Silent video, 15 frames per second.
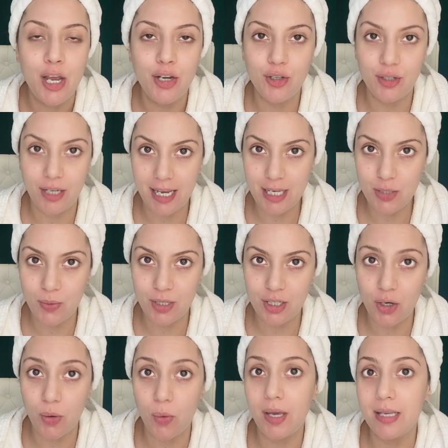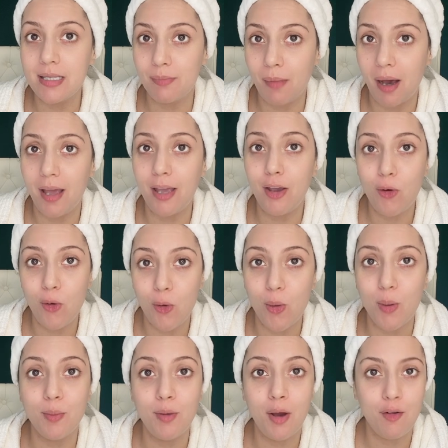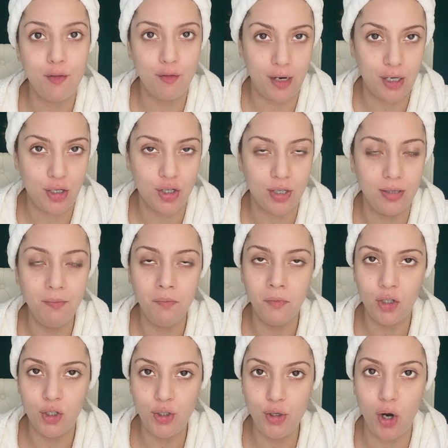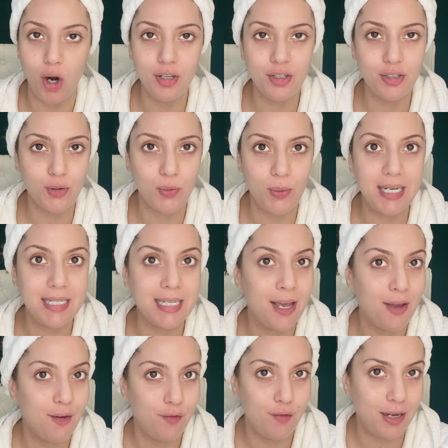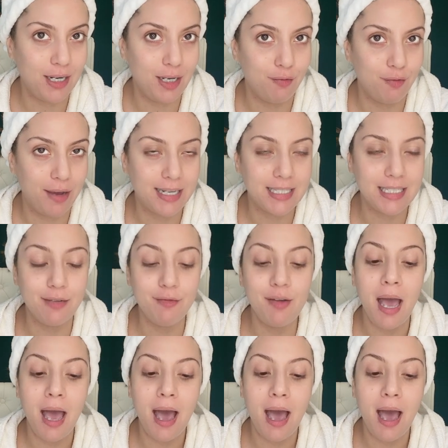Today's video is my home facial. Short, sweet, very effective.